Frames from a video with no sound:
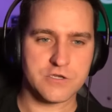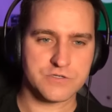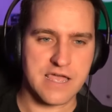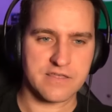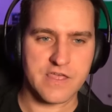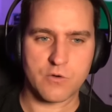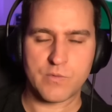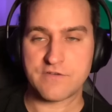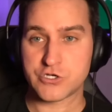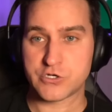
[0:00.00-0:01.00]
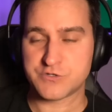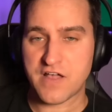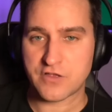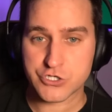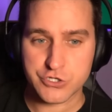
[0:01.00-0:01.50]
tag there. We have Jonas
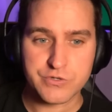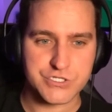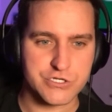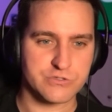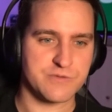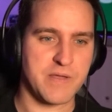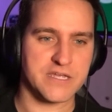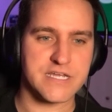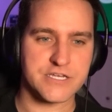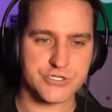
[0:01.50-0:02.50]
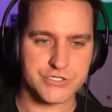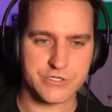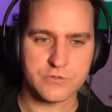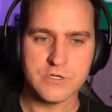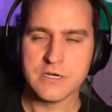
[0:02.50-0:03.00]
Valanciunas news to pay attention
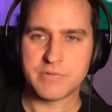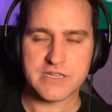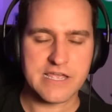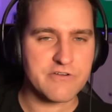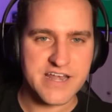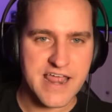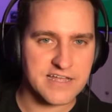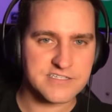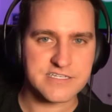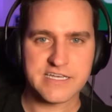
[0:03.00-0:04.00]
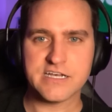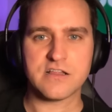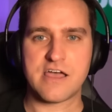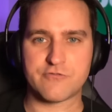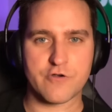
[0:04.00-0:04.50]
to, but Larry Nance, he'll
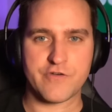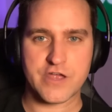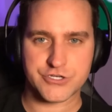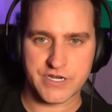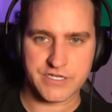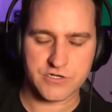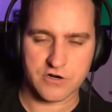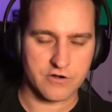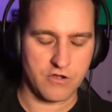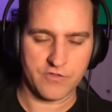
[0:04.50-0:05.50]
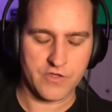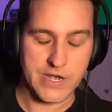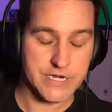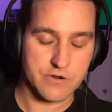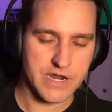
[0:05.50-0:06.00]
have revenge in his heart, although I
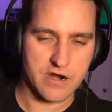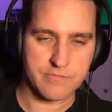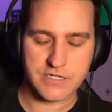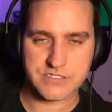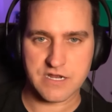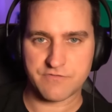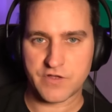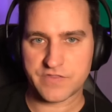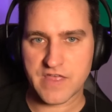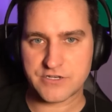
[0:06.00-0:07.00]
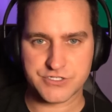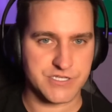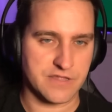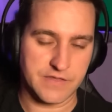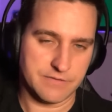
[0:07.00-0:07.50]
don't care about stuff like that. Just
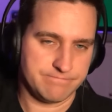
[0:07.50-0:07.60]
saying that